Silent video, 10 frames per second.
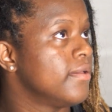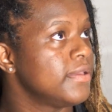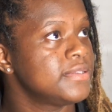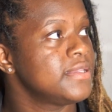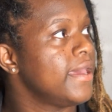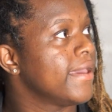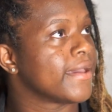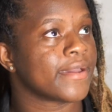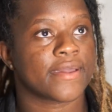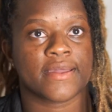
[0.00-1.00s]
it's like
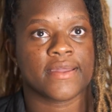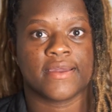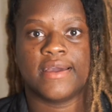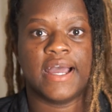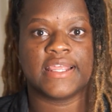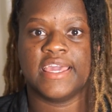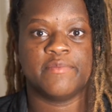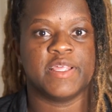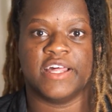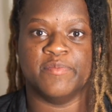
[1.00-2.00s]
God came
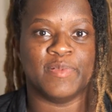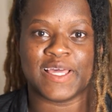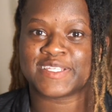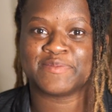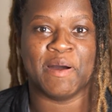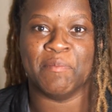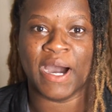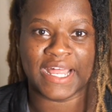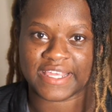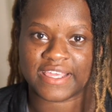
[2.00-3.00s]
down and blessed my
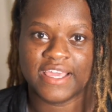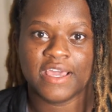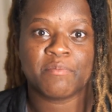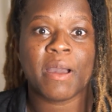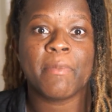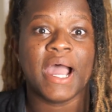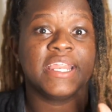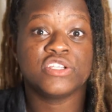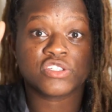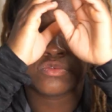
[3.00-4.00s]
body. My body
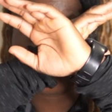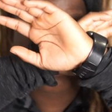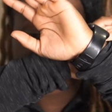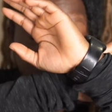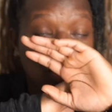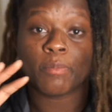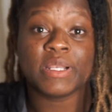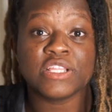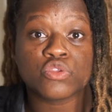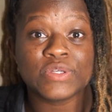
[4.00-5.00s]
just
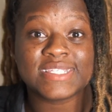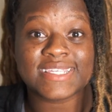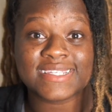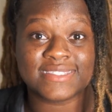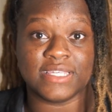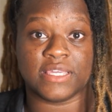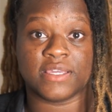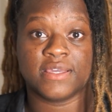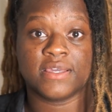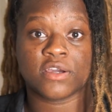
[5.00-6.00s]
complete 360.
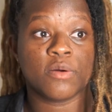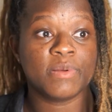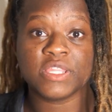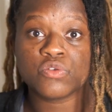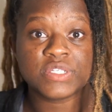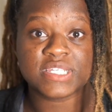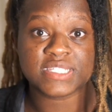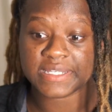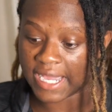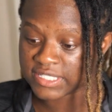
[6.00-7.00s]

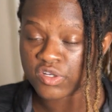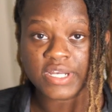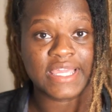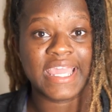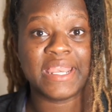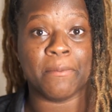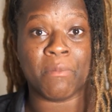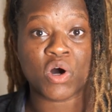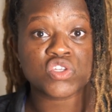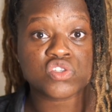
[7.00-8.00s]
I started gaining
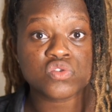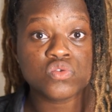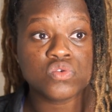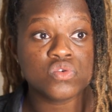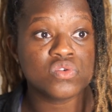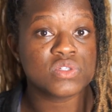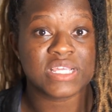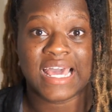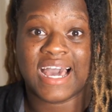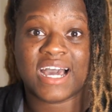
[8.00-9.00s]
muscles.
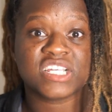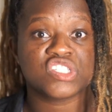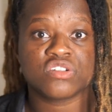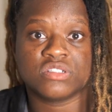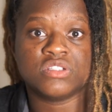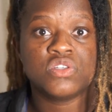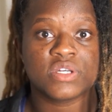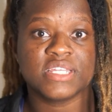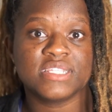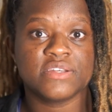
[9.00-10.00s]
I started
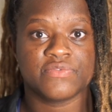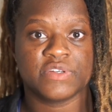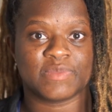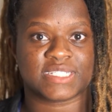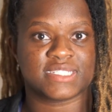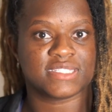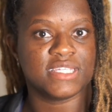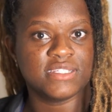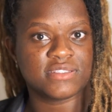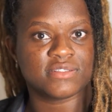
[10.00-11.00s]
looking different. My
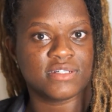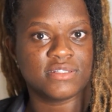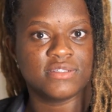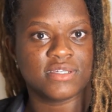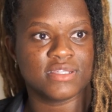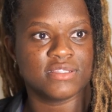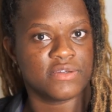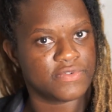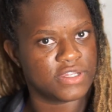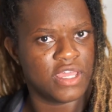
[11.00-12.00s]
skin started looking
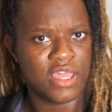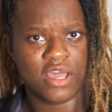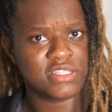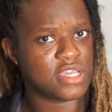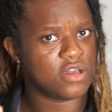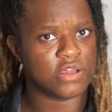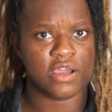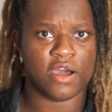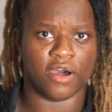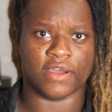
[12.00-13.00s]
different. I was like, hold
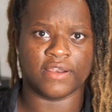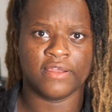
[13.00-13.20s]
on.